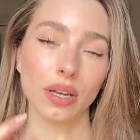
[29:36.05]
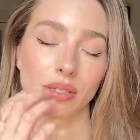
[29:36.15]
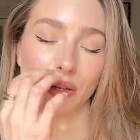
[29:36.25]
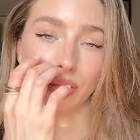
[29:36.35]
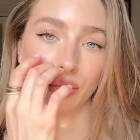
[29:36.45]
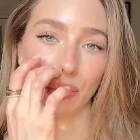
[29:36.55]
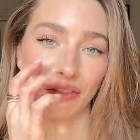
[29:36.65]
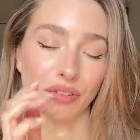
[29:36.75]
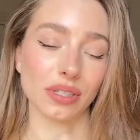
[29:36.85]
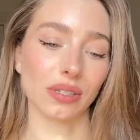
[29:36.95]
So it's the
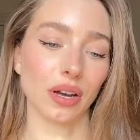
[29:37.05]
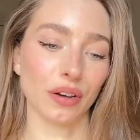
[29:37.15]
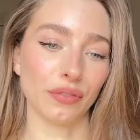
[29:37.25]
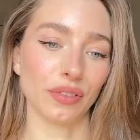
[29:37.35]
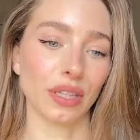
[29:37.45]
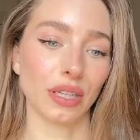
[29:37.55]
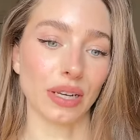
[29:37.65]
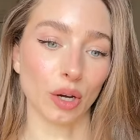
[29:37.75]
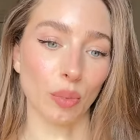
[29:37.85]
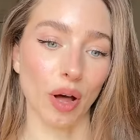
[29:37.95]
reference of the
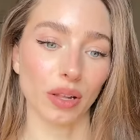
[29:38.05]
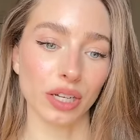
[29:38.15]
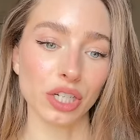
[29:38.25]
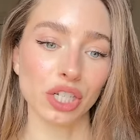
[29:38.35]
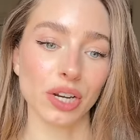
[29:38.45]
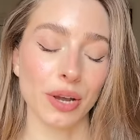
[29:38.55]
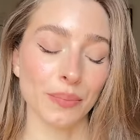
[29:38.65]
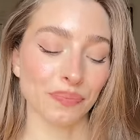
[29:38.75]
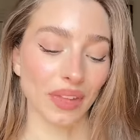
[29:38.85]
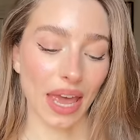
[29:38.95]
nail polish.
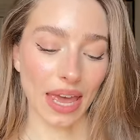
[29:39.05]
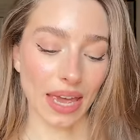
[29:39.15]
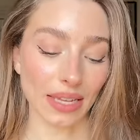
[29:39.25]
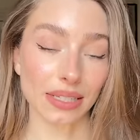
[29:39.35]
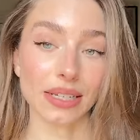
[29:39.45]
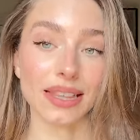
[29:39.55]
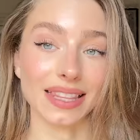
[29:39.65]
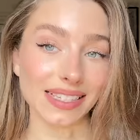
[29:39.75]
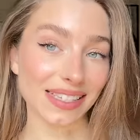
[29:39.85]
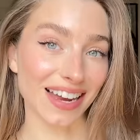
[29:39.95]
And
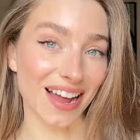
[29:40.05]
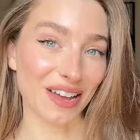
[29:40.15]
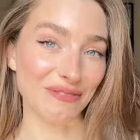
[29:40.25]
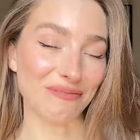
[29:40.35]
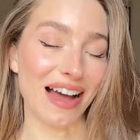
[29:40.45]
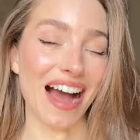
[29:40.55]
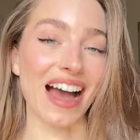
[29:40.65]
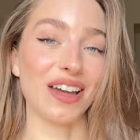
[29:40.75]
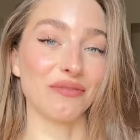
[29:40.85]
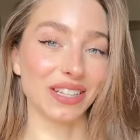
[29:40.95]
this time
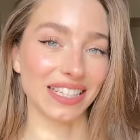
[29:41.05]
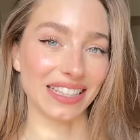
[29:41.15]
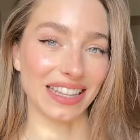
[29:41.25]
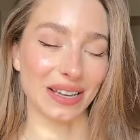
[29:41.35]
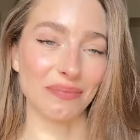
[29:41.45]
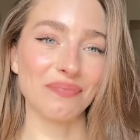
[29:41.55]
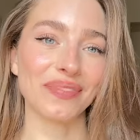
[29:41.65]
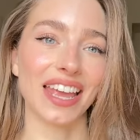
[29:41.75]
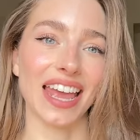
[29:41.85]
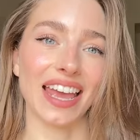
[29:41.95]
I redid them
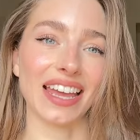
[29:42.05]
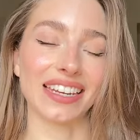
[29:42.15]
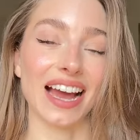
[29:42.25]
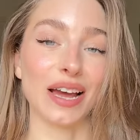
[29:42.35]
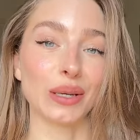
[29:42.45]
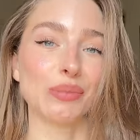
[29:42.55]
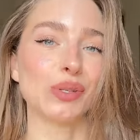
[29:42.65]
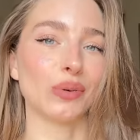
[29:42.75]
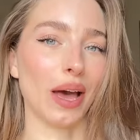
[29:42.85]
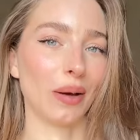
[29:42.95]
and I am
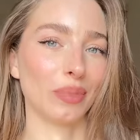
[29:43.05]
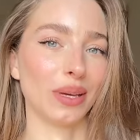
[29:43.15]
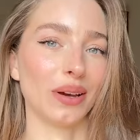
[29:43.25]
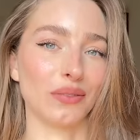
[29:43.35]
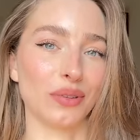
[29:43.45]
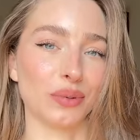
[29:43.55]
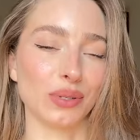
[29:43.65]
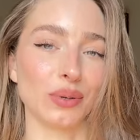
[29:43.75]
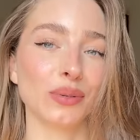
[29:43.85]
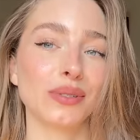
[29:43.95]
so happy of the
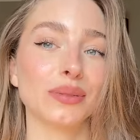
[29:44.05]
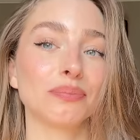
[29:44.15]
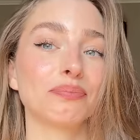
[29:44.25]
result.